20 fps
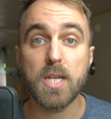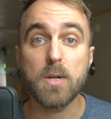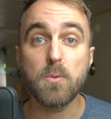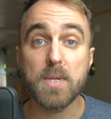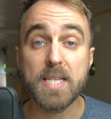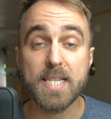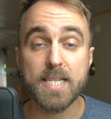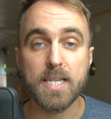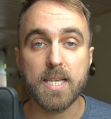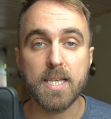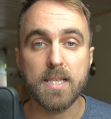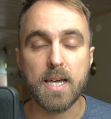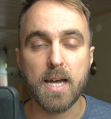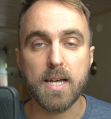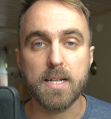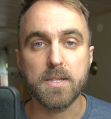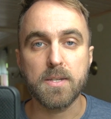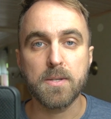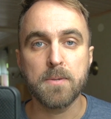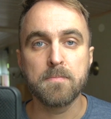then we see
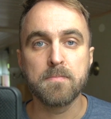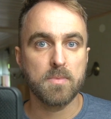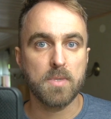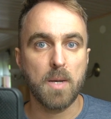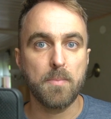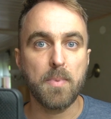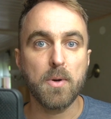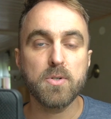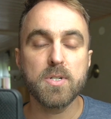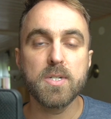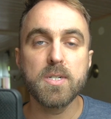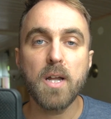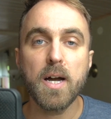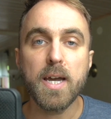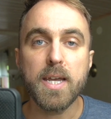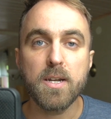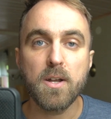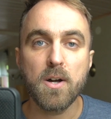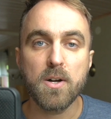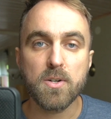that about
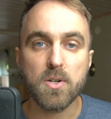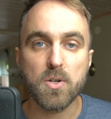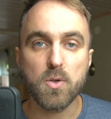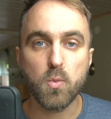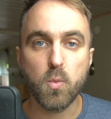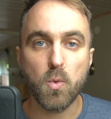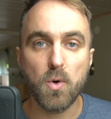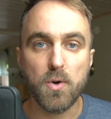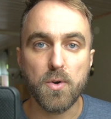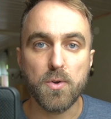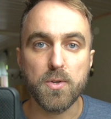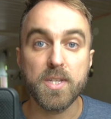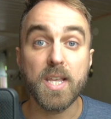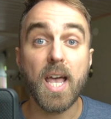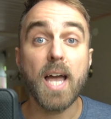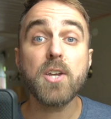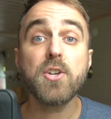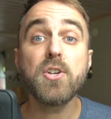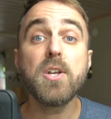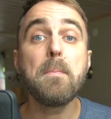900 words
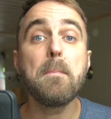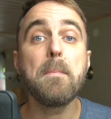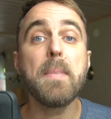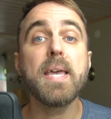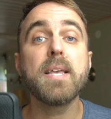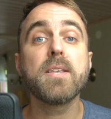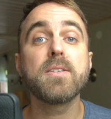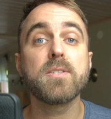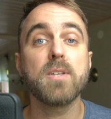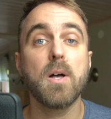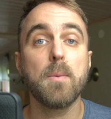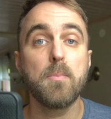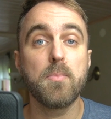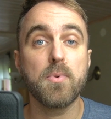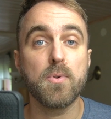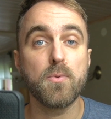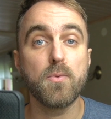actually makes up